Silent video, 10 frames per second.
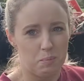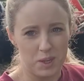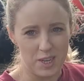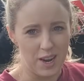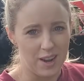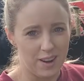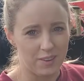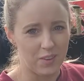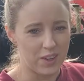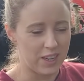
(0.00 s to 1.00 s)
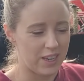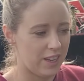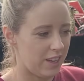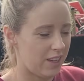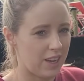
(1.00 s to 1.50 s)
But yeah, I'm gonna
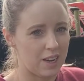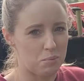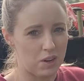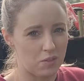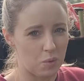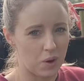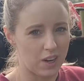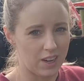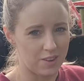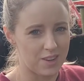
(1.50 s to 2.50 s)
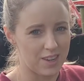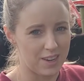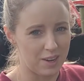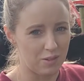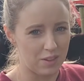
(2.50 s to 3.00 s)
get a bit of a workout in
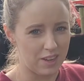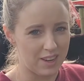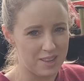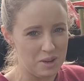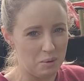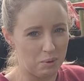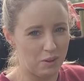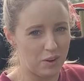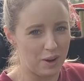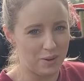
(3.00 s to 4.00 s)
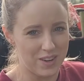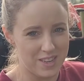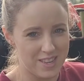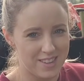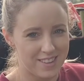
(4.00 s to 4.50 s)
now for the next couple of
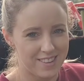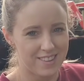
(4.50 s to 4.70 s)
hours.